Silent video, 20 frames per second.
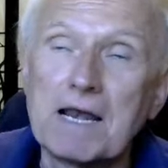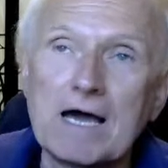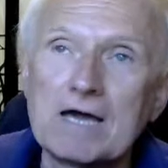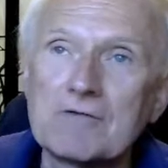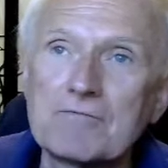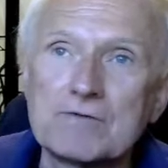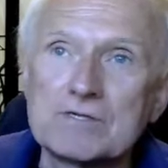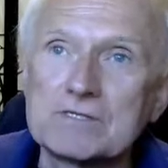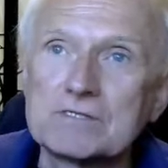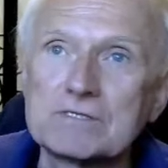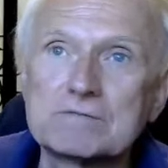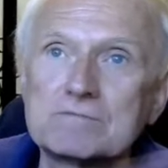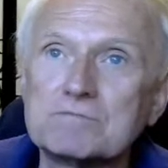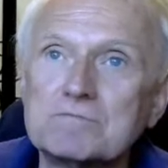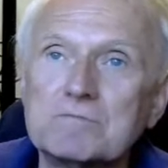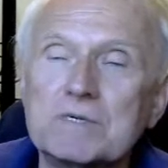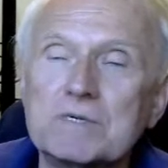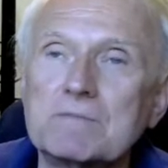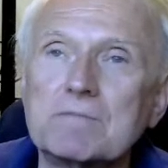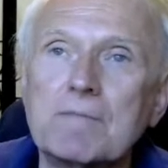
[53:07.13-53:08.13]
life has
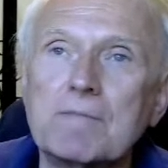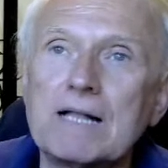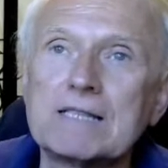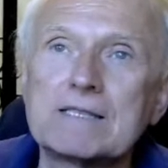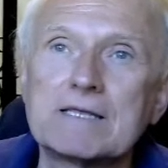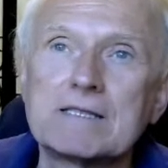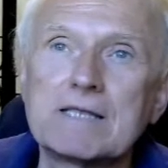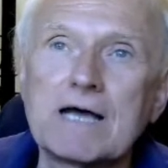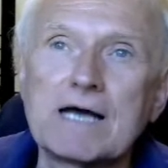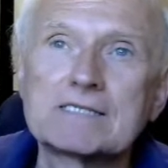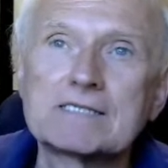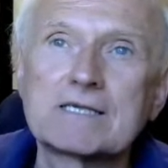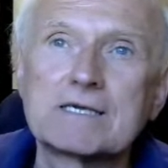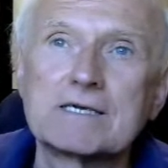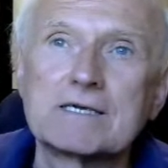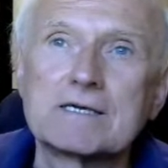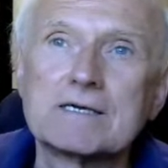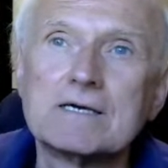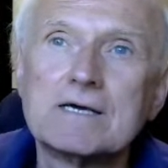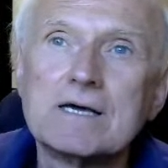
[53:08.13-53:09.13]
been
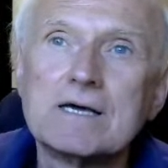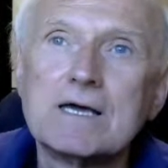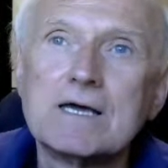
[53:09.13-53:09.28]
multitasking.